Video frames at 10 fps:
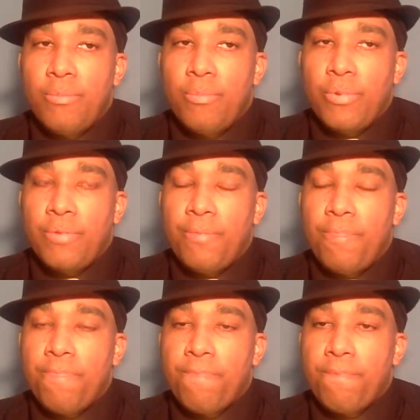But
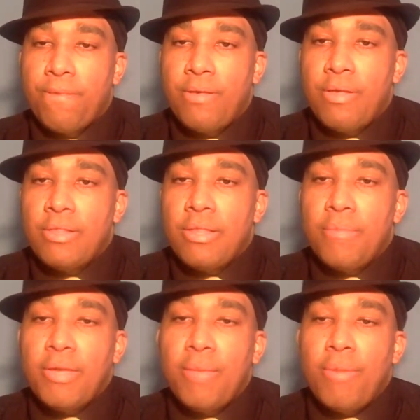let
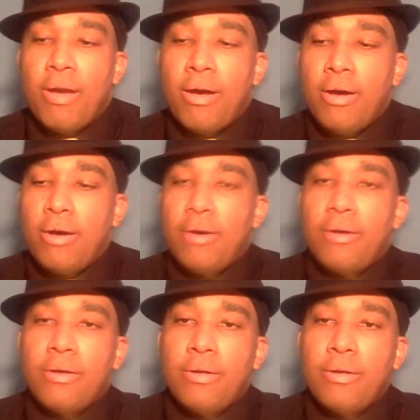me get my